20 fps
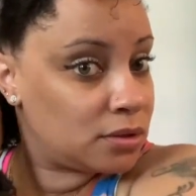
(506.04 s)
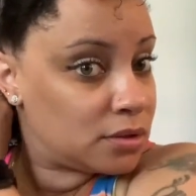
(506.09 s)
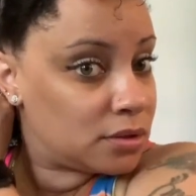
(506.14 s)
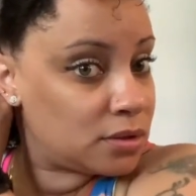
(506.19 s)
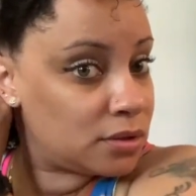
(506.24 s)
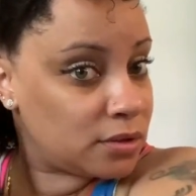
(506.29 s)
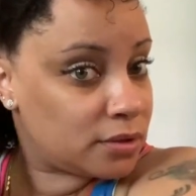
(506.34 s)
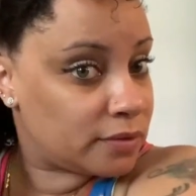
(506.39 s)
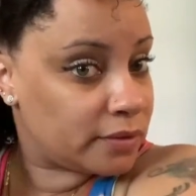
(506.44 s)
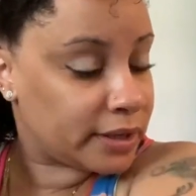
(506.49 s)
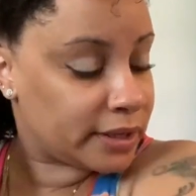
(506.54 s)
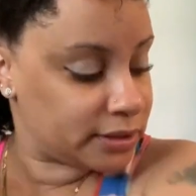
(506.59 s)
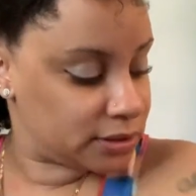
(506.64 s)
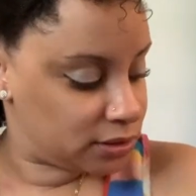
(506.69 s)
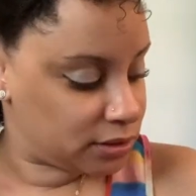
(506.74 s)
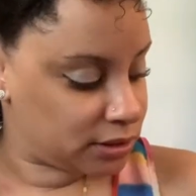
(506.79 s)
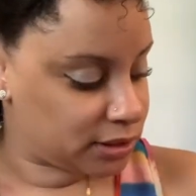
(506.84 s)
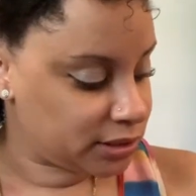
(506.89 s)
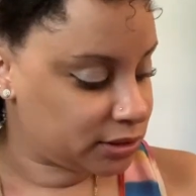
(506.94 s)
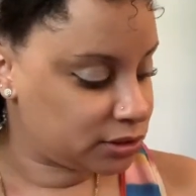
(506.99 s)
All right,
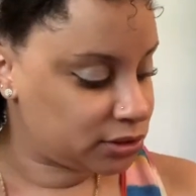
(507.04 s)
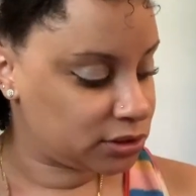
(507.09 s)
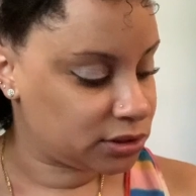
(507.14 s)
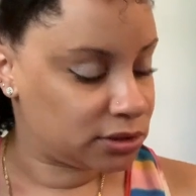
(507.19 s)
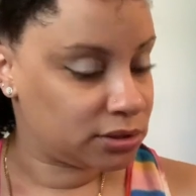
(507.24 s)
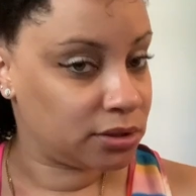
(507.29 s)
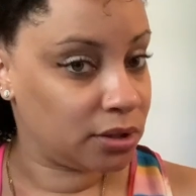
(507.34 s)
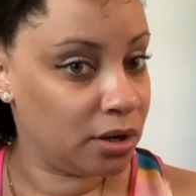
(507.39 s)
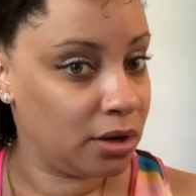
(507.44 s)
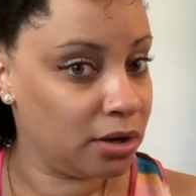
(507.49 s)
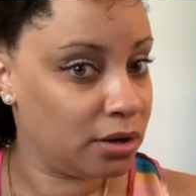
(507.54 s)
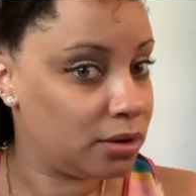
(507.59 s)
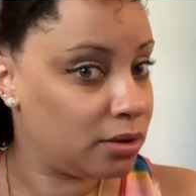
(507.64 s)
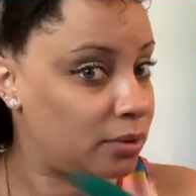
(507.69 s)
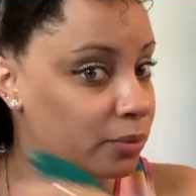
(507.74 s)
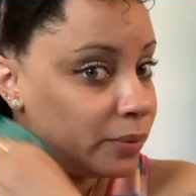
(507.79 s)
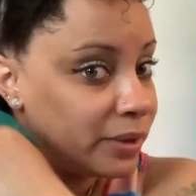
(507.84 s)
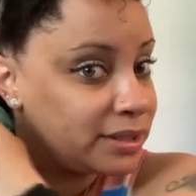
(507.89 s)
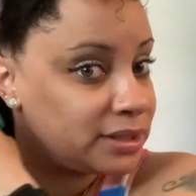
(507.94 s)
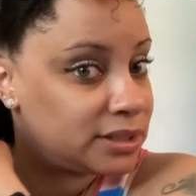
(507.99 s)
so let's just
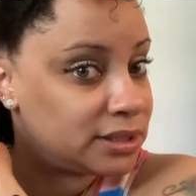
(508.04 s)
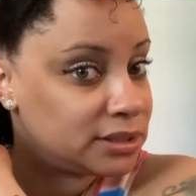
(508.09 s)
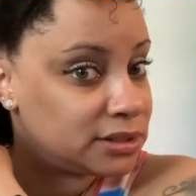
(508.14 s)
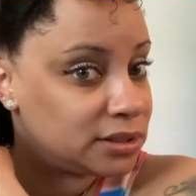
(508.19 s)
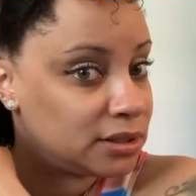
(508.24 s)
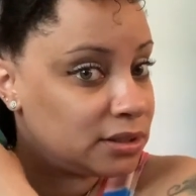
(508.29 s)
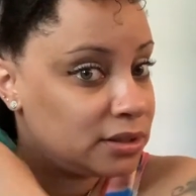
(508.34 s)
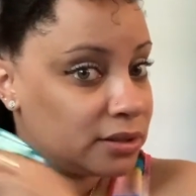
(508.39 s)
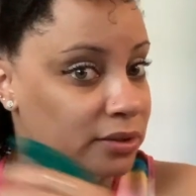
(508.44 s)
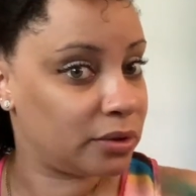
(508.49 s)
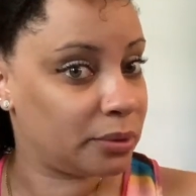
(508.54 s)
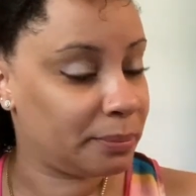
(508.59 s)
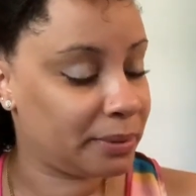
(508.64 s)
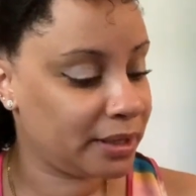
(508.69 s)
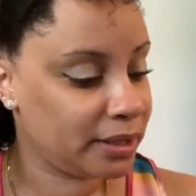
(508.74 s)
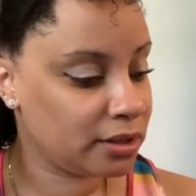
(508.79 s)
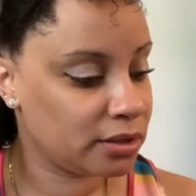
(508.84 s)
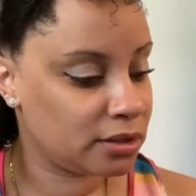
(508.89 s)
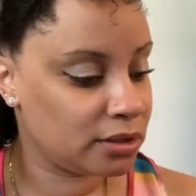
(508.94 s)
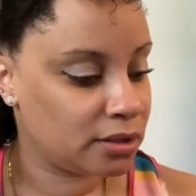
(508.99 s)
wet this a little
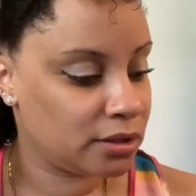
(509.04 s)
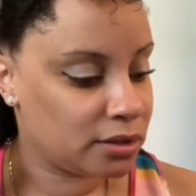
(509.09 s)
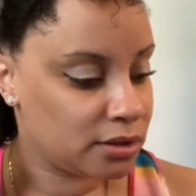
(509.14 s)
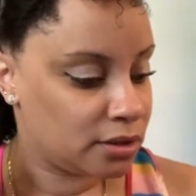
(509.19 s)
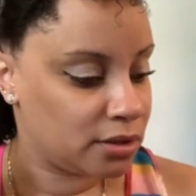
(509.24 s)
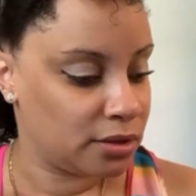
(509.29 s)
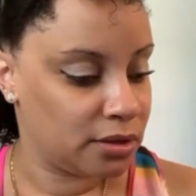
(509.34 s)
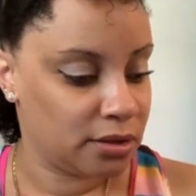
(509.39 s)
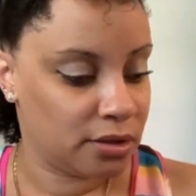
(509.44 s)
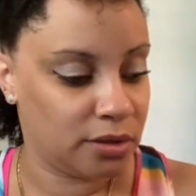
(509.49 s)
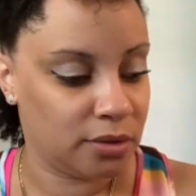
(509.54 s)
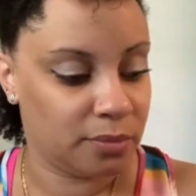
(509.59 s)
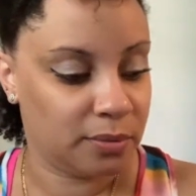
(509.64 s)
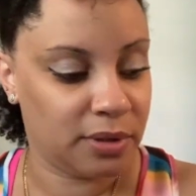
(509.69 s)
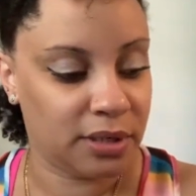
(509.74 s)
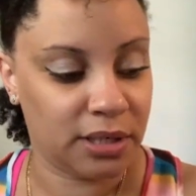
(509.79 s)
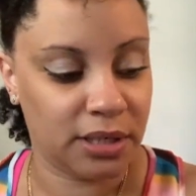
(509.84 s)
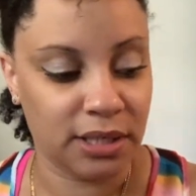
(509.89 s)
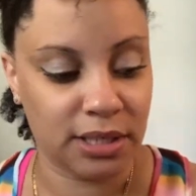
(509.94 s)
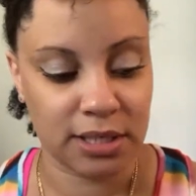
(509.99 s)
bit. We're
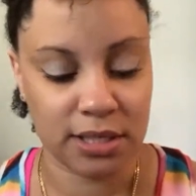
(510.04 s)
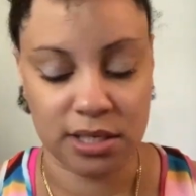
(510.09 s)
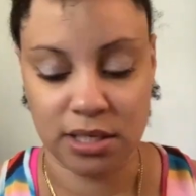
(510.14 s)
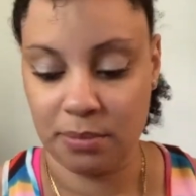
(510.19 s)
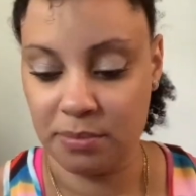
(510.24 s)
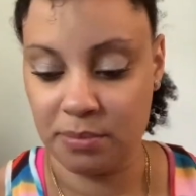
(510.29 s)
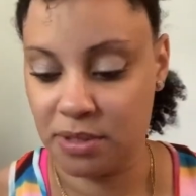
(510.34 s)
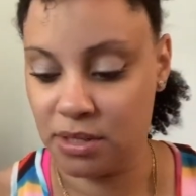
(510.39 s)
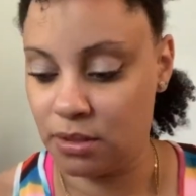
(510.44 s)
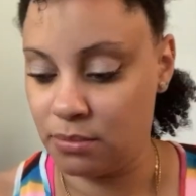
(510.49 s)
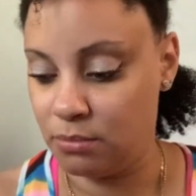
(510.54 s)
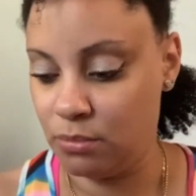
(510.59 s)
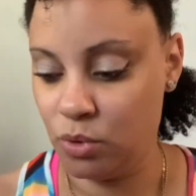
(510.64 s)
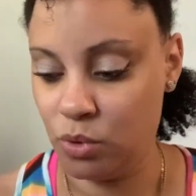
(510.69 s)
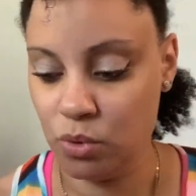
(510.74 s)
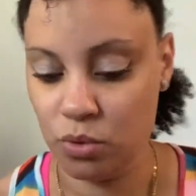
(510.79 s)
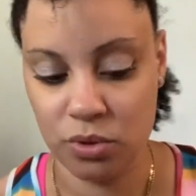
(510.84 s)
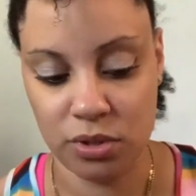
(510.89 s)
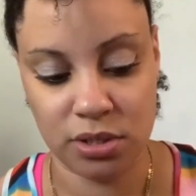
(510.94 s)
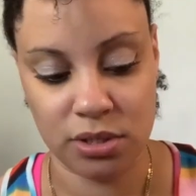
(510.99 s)
gonna get some of the
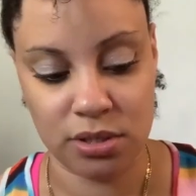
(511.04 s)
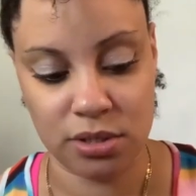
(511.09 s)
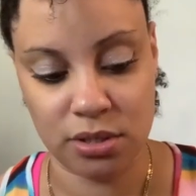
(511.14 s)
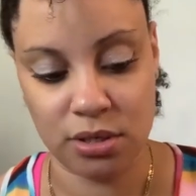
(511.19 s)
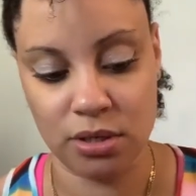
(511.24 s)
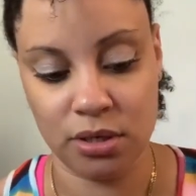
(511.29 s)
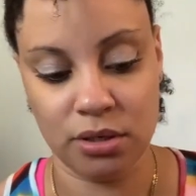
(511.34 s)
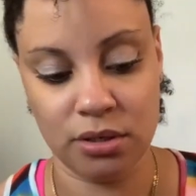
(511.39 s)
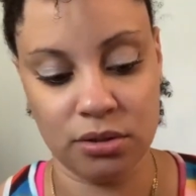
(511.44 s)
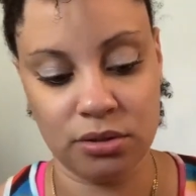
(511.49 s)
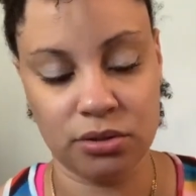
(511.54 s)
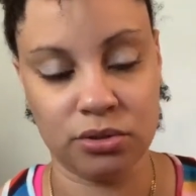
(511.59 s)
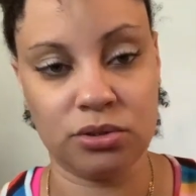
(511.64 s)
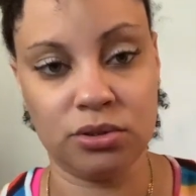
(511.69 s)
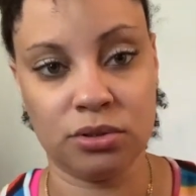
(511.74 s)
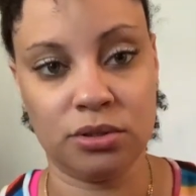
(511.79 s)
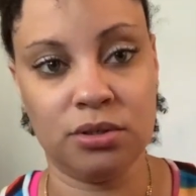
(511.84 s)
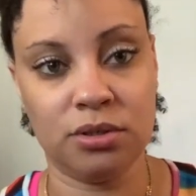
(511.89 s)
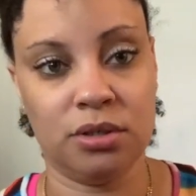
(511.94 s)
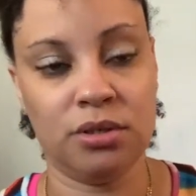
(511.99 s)
mousse.
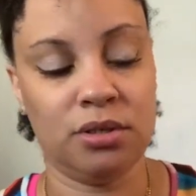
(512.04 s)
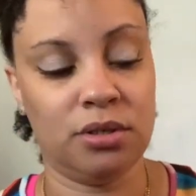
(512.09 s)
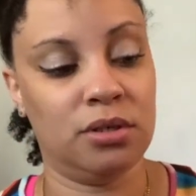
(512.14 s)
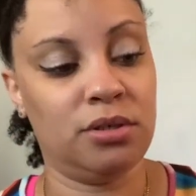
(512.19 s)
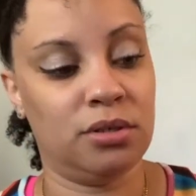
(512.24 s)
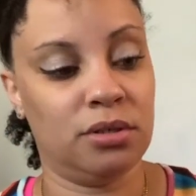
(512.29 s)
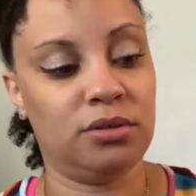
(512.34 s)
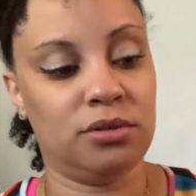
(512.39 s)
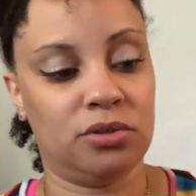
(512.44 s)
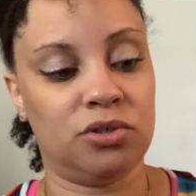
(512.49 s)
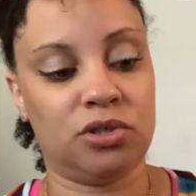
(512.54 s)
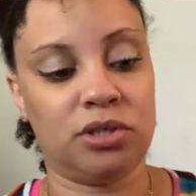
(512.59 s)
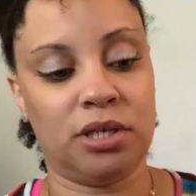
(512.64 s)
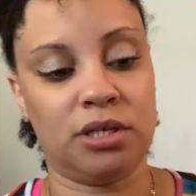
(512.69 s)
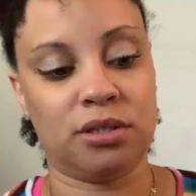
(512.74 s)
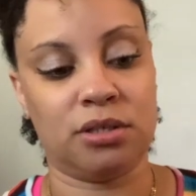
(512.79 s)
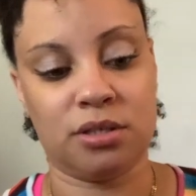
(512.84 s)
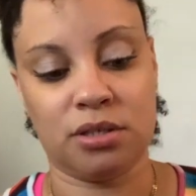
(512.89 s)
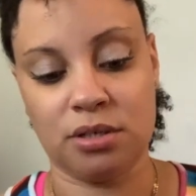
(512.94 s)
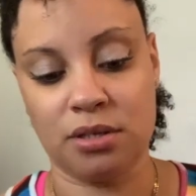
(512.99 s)

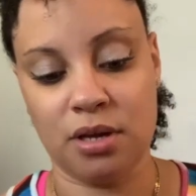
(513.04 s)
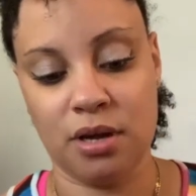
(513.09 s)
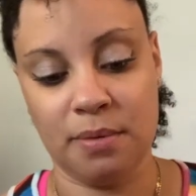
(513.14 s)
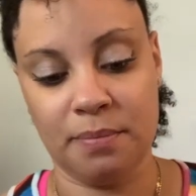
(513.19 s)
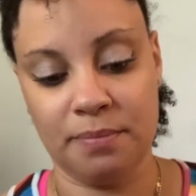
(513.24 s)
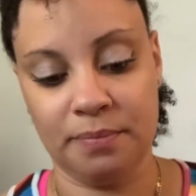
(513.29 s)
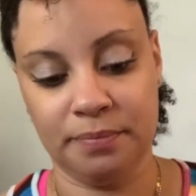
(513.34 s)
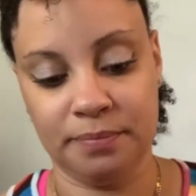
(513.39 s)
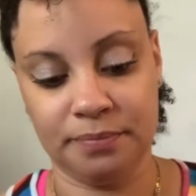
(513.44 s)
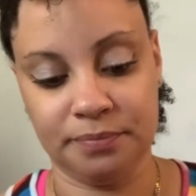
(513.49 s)
Shake this up.